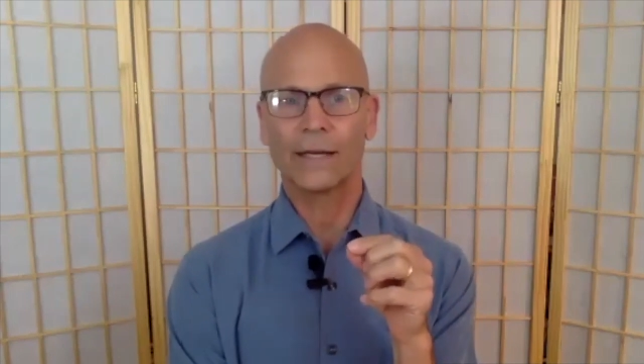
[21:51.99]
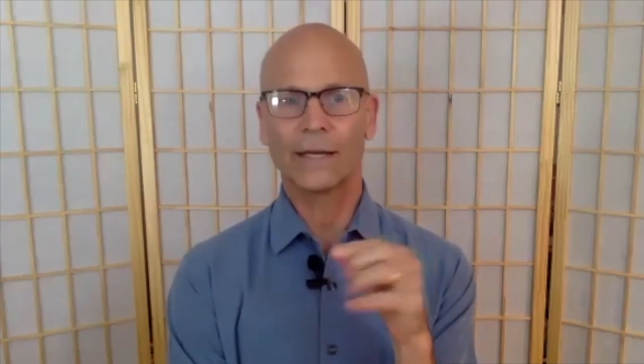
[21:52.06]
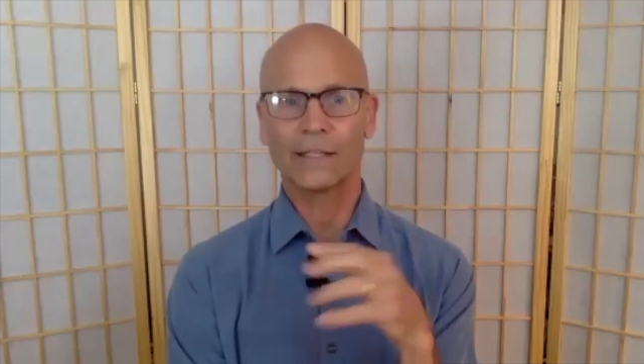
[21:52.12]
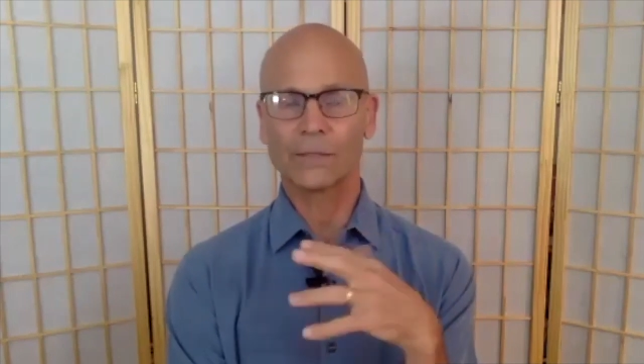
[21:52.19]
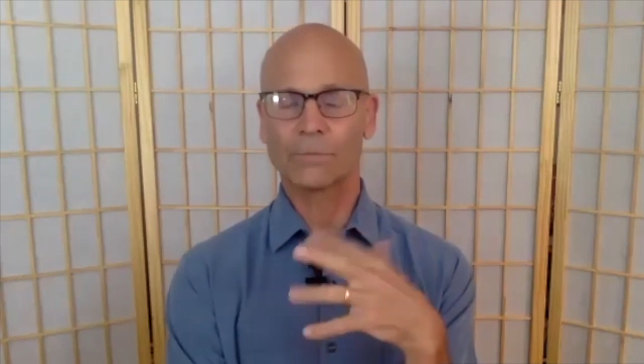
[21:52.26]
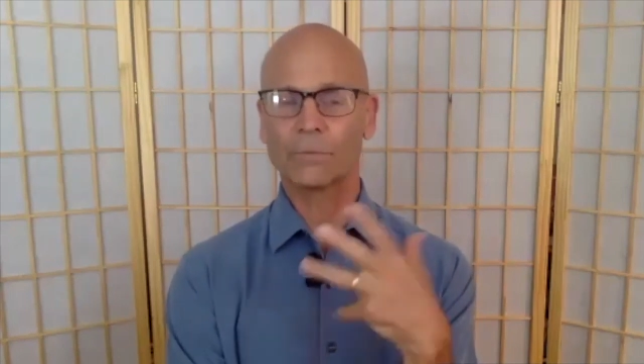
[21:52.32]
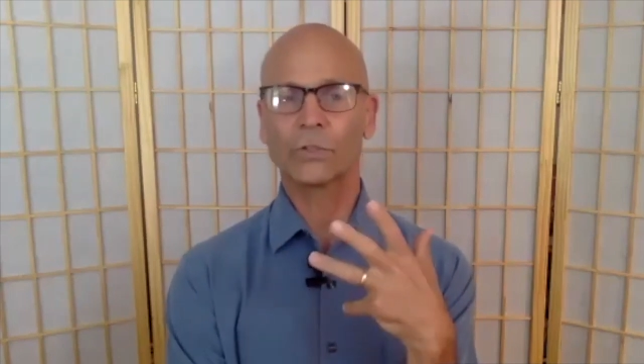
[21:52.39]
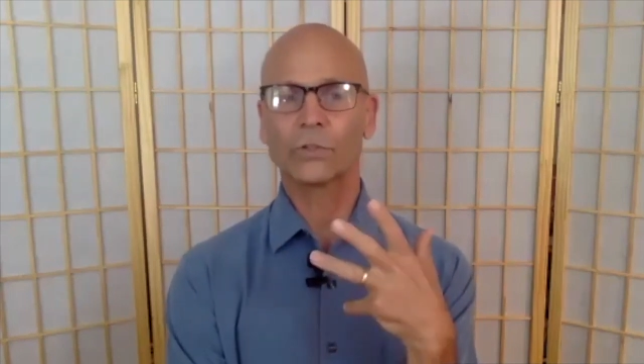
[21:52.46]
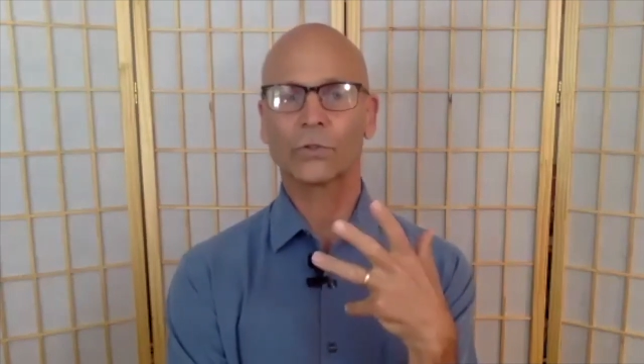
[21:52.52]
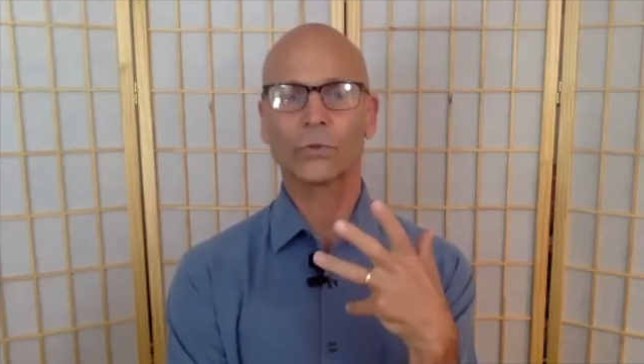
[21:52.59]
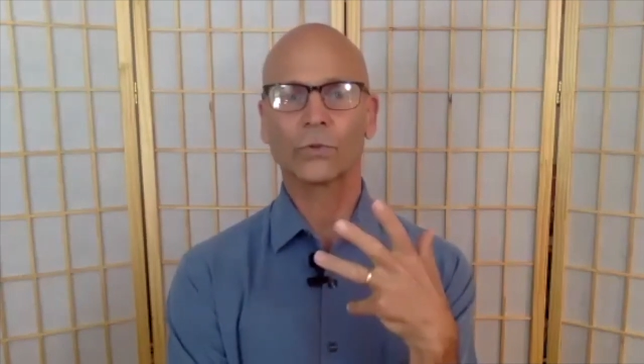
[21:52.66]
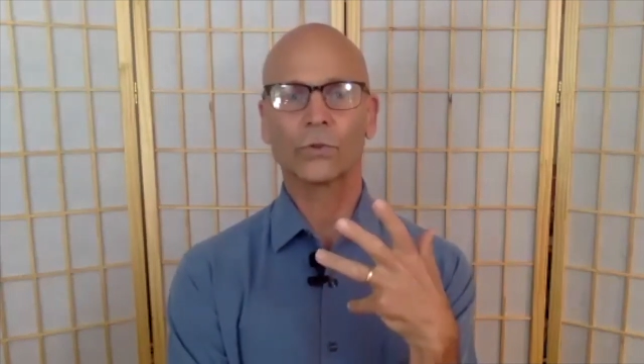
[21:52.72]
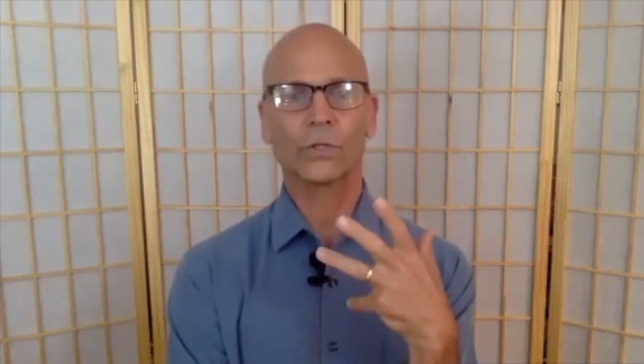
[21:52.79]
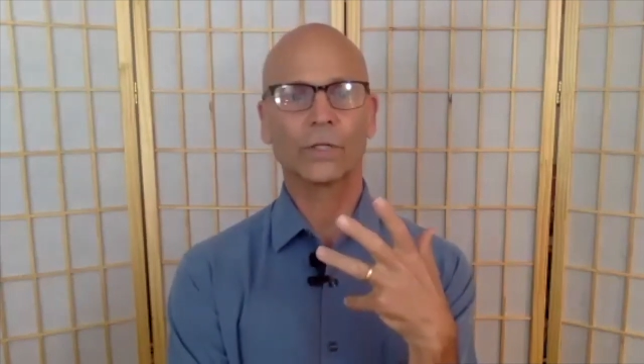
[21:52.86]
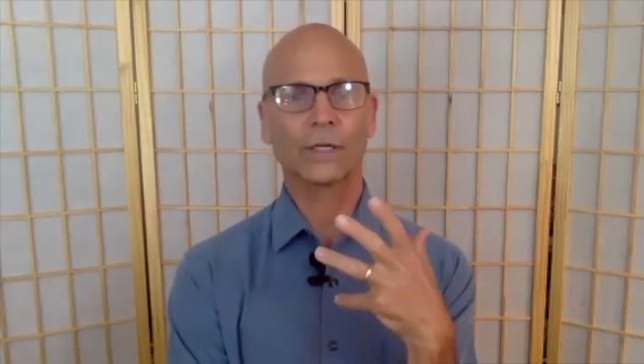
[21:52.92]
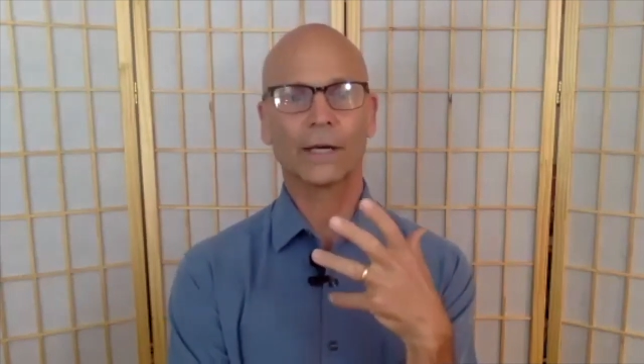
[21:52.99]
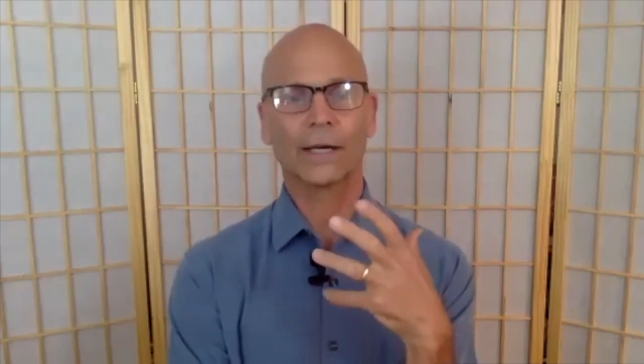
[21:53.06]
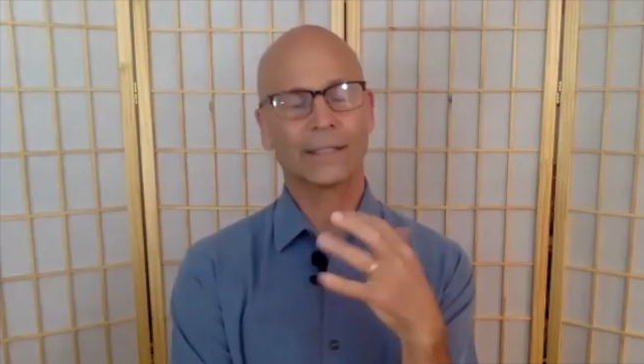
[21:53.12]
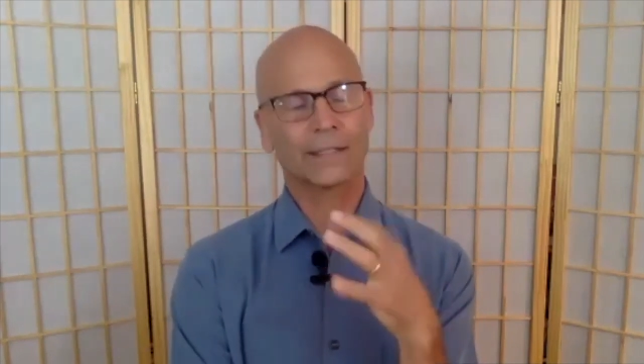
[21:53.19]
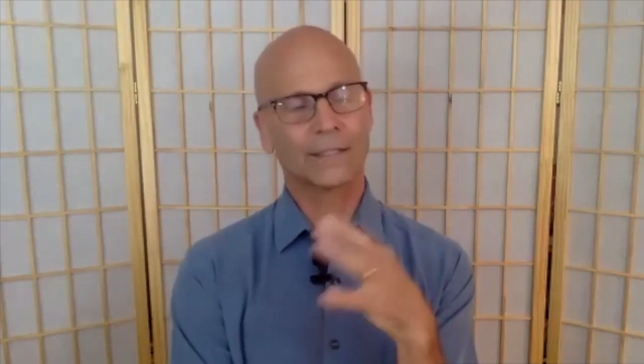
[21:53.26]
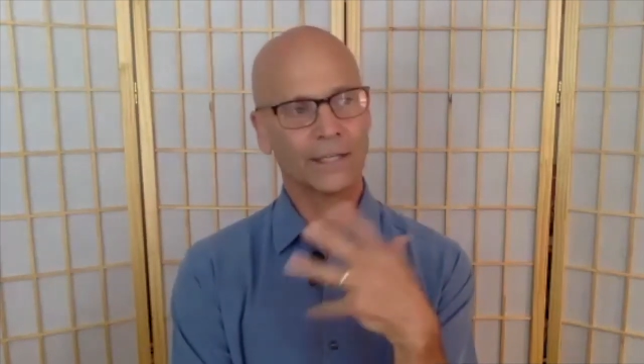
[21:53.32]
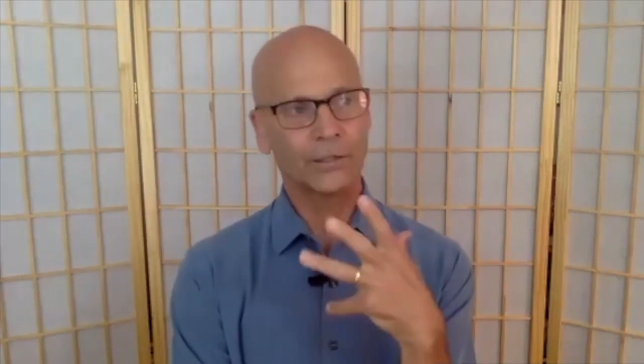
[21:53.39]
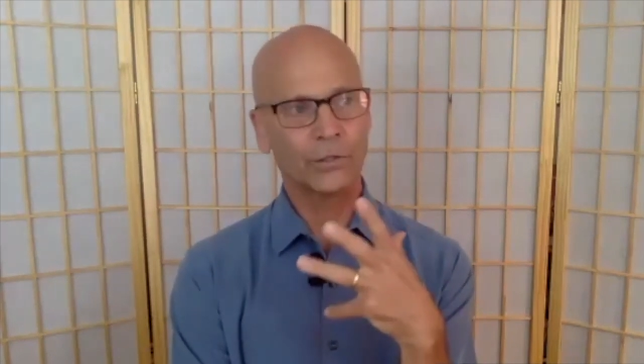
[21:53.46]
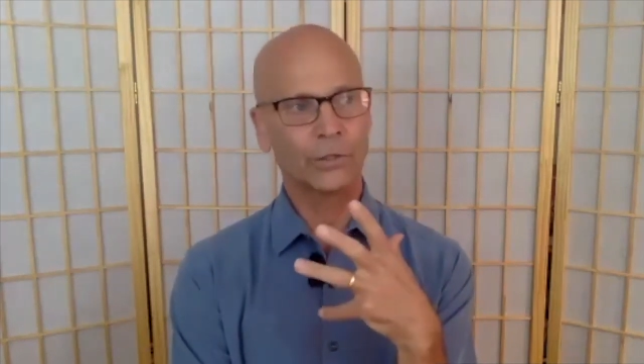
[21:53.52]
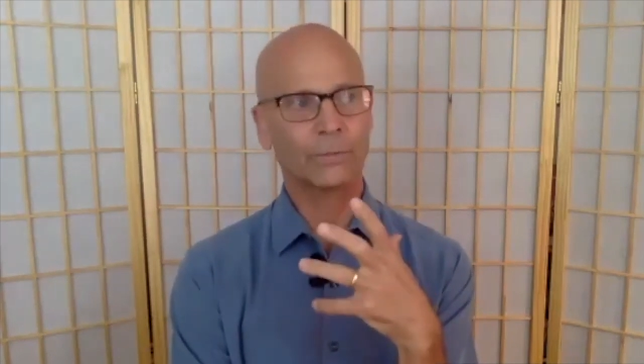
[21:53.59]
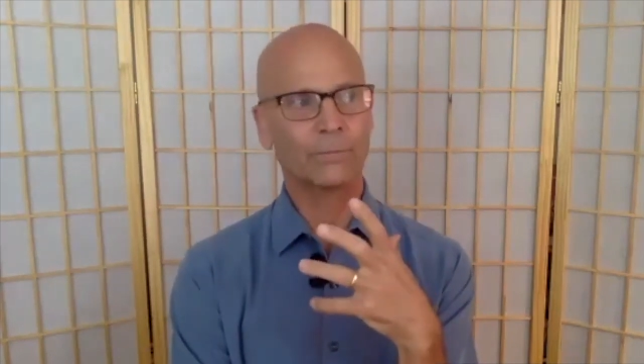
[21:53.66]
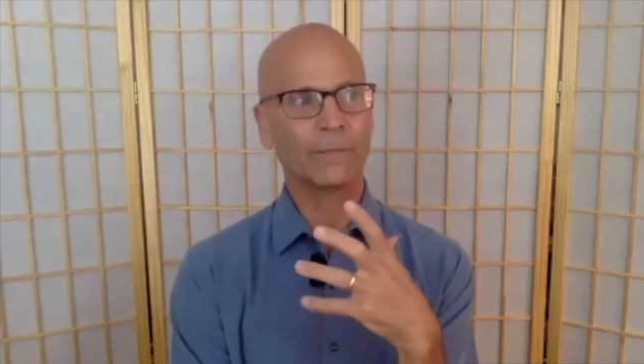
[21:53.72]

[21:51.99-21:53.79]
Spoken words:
as mature as they could